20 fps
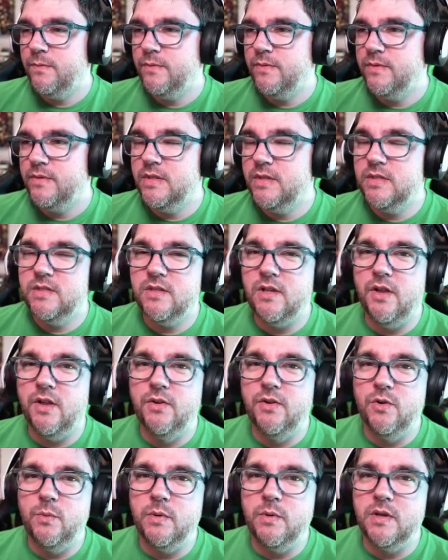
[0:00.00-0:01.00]
This is all
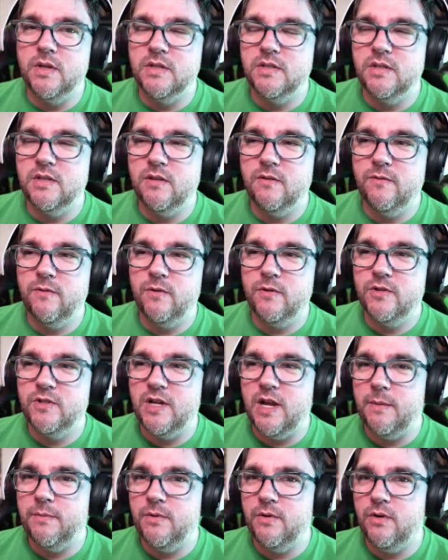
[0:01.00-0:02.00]
new because in the first
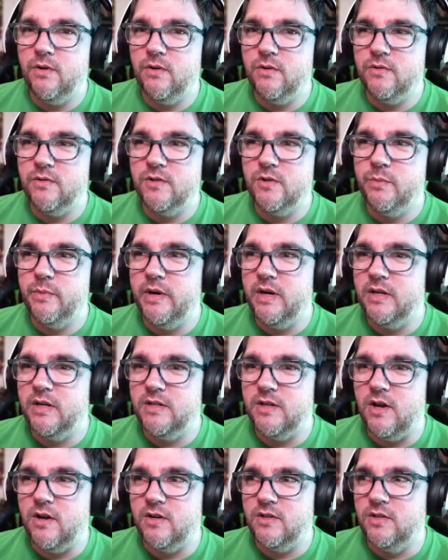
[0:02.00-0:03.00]
chapter there's nobody to
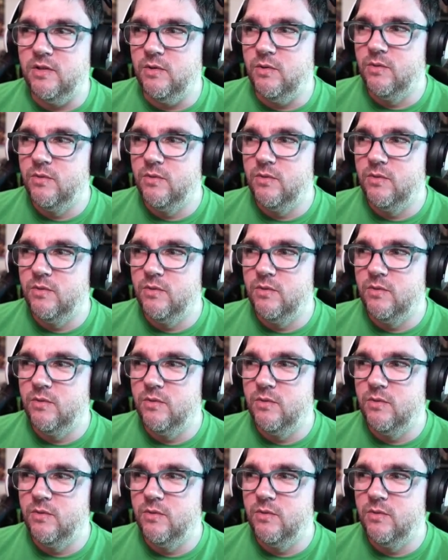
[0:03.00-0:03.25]
talk to.